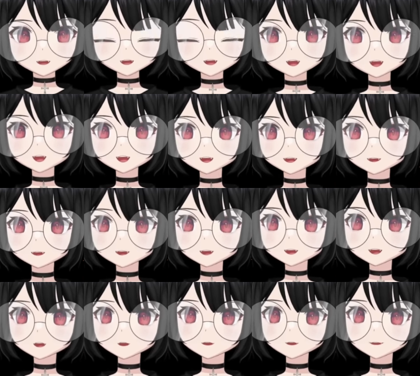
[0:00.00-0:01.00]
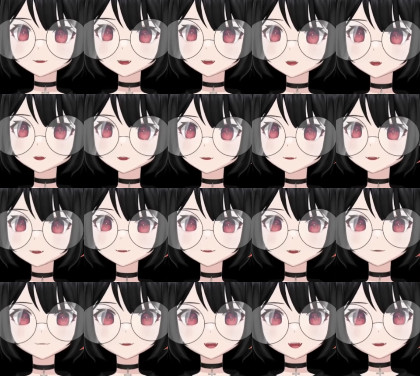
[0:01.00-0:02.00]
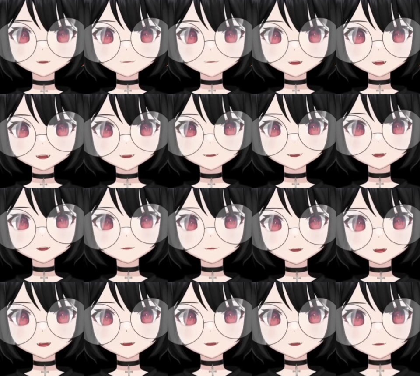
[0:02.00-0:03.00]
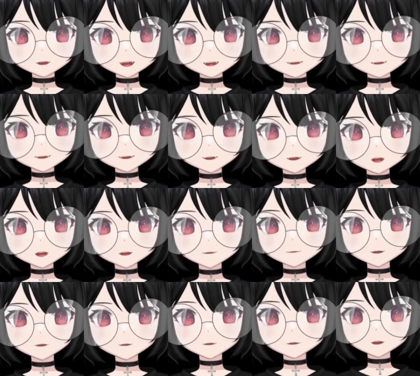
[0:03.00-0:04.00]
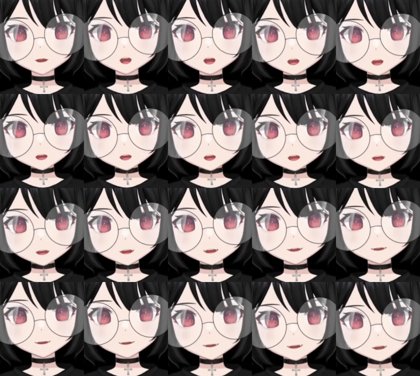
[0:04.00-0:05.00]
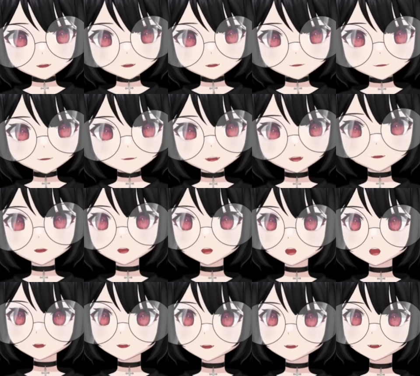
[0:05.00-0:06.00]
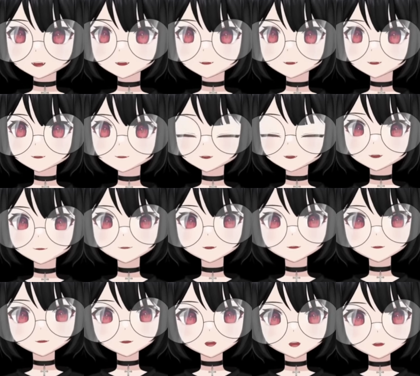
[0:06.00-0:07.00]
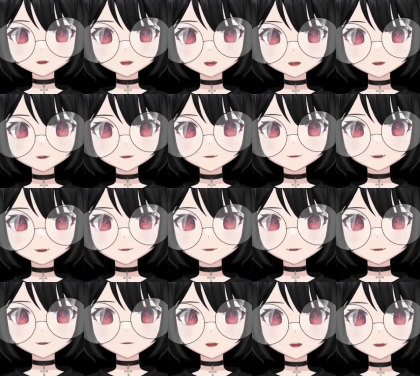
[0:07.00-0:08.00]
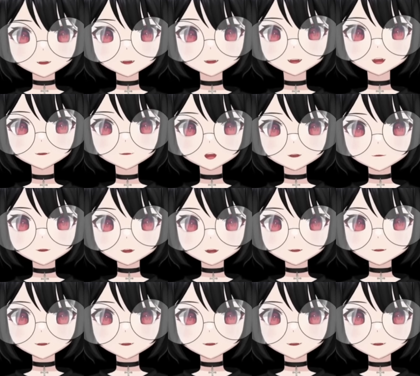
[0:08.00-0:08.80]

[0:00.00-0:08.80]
And in particular, this event that has been in the making for two years. They've been working Damn. on this for two years, and this is what they came up with.